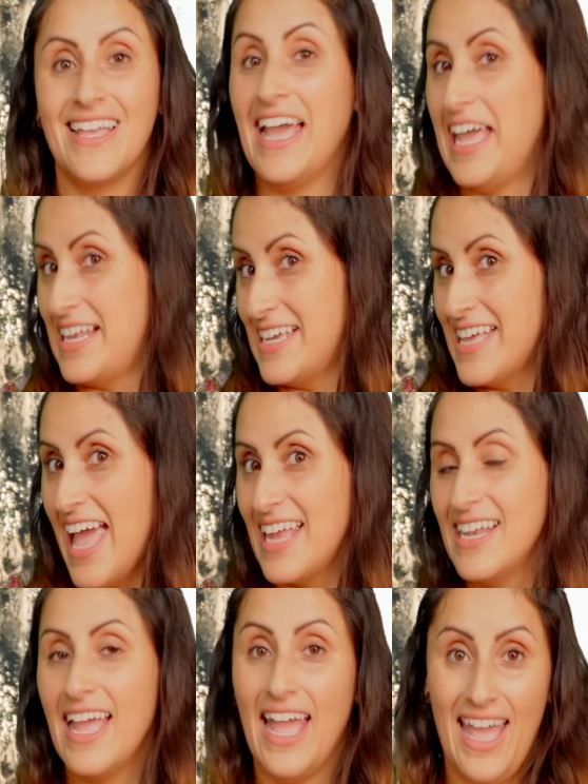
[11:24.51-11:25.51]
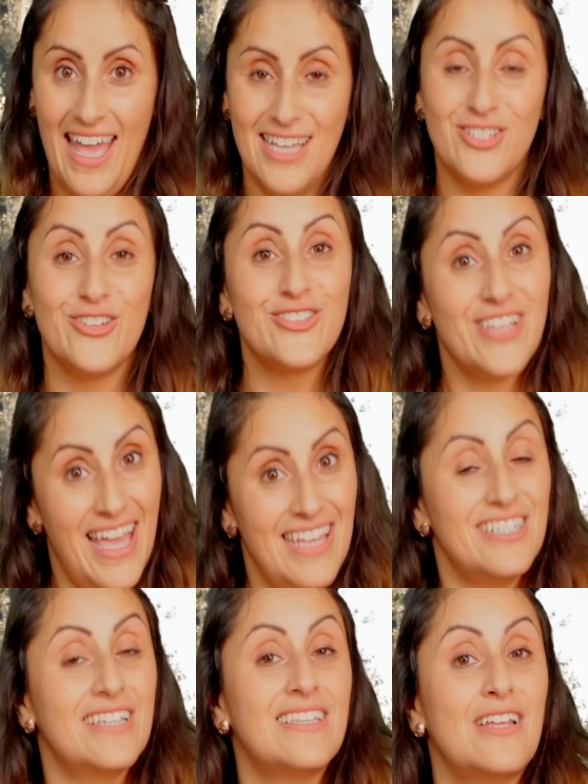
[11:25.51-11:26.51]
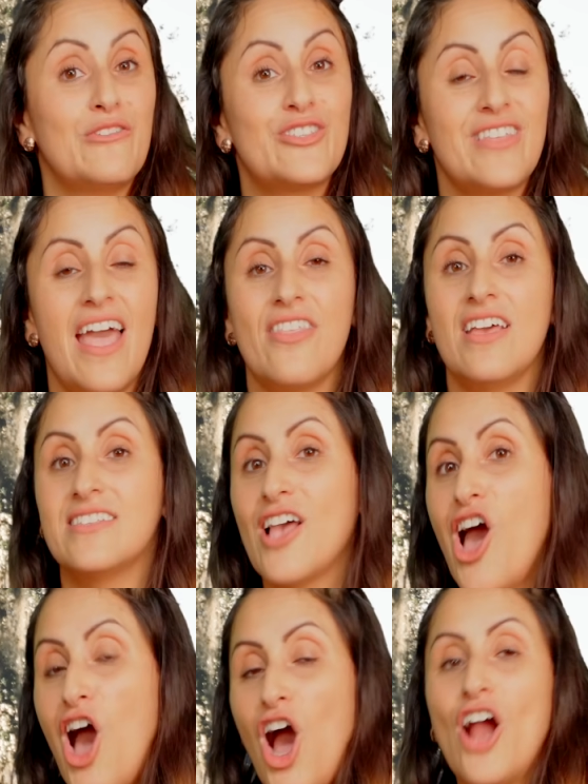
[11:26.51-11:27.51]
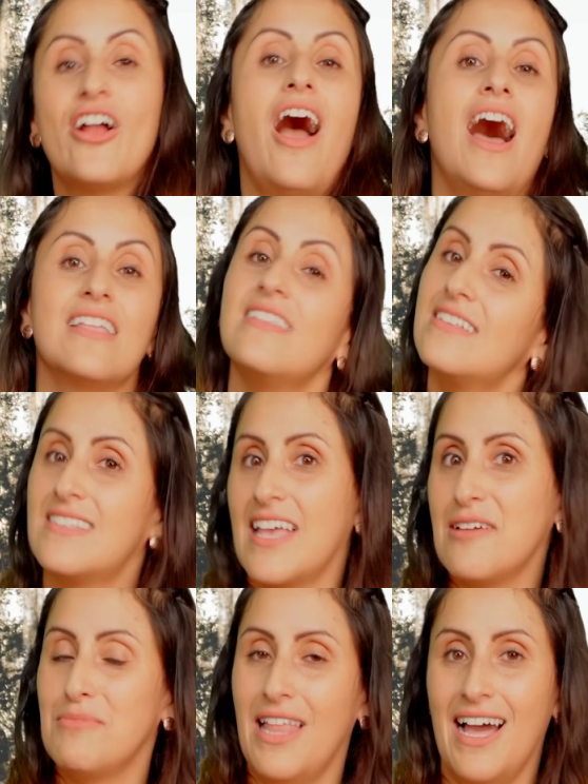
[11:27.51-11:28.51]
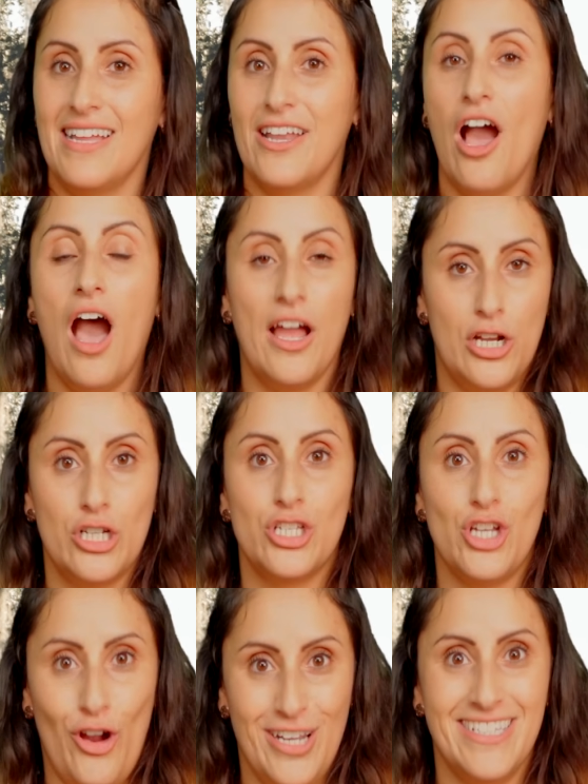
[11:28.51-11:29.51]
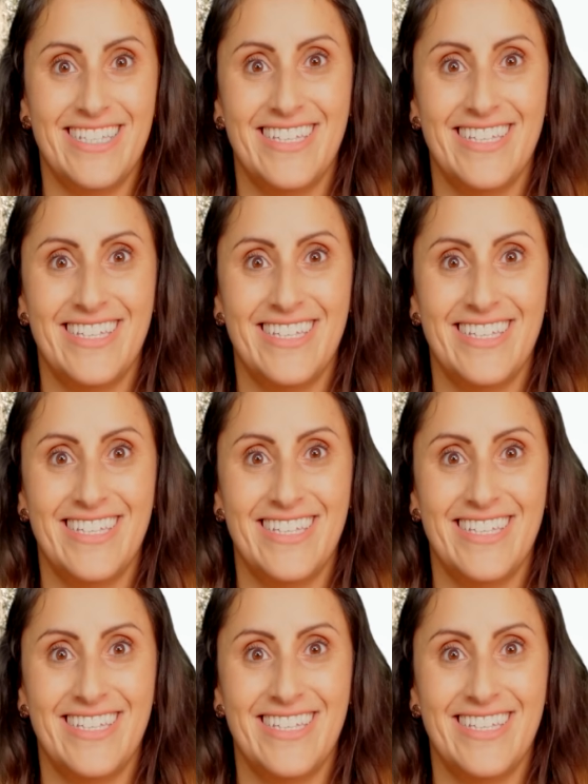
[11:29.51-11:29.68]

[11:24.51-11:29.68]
And again, ellos, ellas, and ustedes are on the same line on our chart.